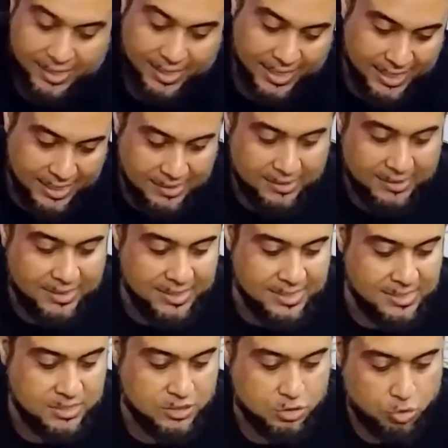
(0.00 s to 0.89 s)
in
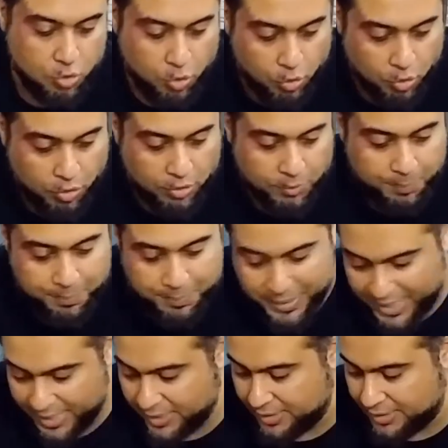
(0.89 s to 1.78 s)
this whole
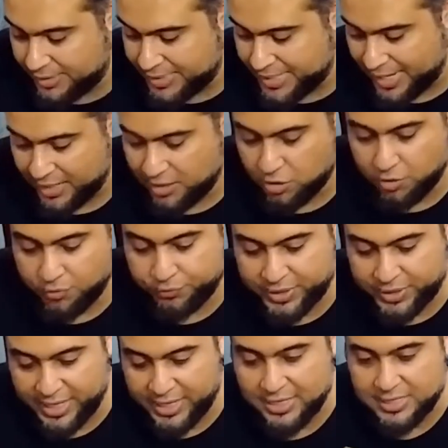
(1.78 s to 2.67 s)
big deck of
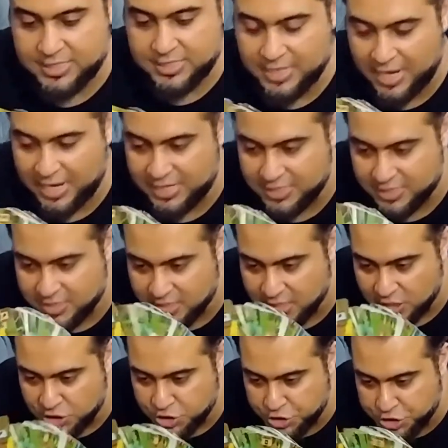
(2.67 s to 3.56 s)
tarot size